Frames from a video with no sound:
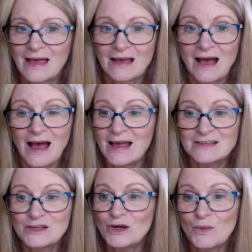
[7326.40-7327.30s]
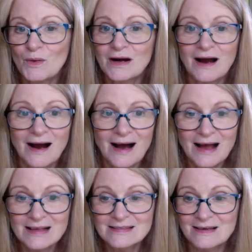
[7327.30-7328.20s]
Guys, you were
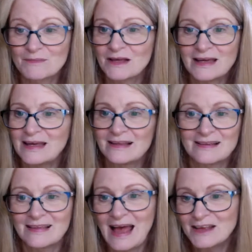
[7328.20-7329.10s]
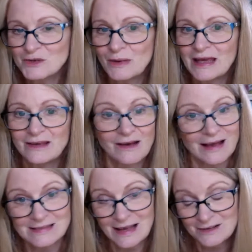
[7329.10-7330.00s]
awesome. Look at last week. You
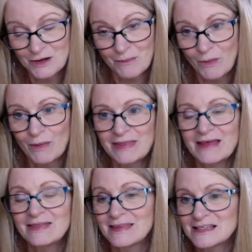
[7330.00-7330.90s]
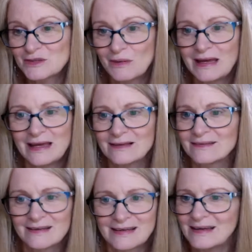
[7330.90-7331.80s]
guys had trouble with it this week.
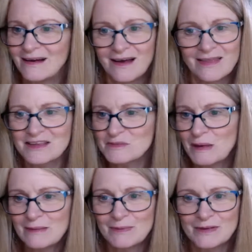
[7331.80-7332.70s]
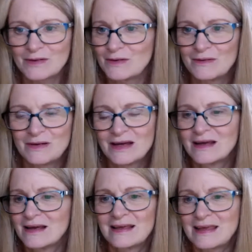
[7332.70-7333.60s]
Look at all these people who
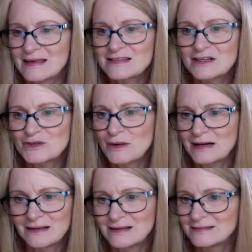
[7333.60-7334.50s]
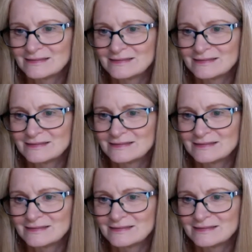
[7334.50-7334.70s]
guessed adrenaline.